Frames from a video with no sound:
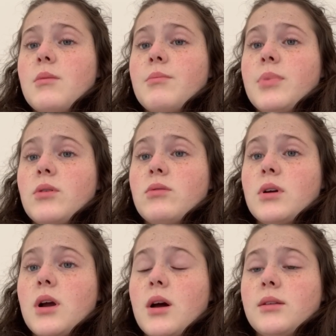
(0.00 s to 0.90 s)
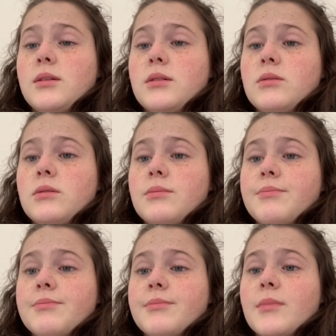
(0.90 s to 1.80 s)
but regardless,
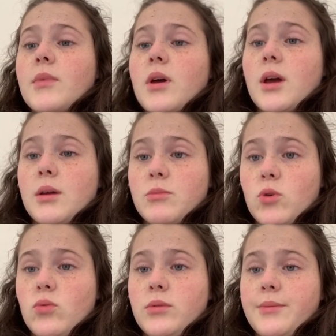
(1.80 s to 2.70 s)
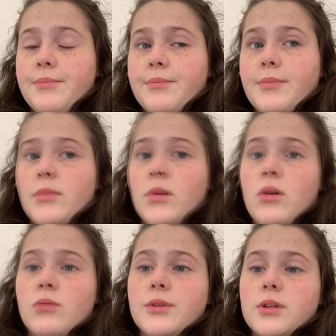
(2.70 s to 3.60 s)
I'm good. The
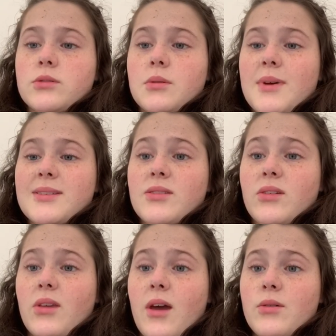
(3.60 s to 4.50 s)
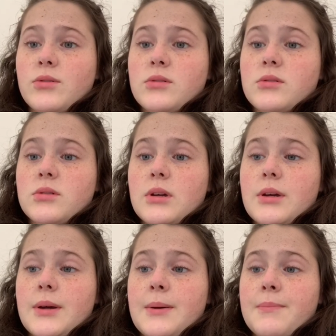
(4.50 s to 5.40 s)
whole thing took about 6 hours,
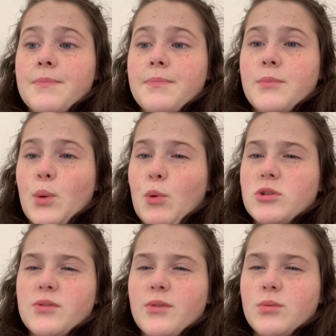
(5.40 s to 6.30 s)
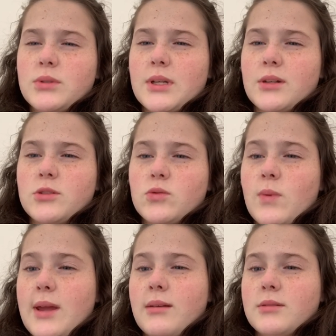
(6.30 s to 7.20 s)
but most of it was like just
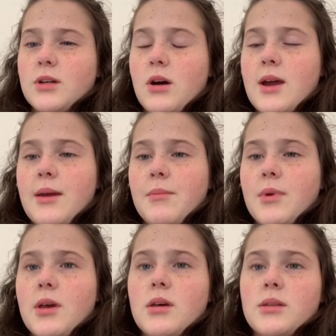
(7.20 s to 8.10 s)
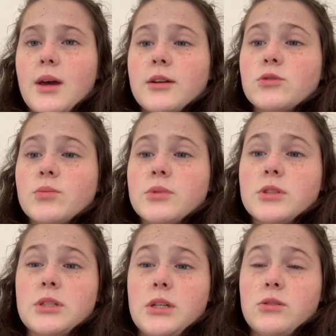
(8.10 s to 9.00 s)
waiting time. The actual
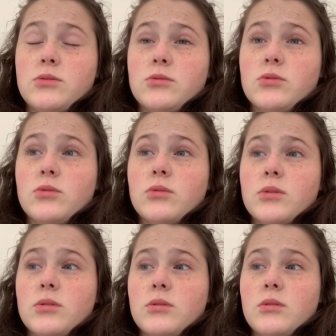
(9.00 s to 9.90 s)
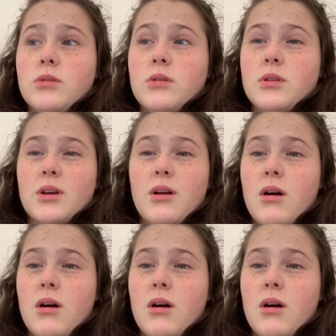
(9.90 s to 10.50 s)
procedure took like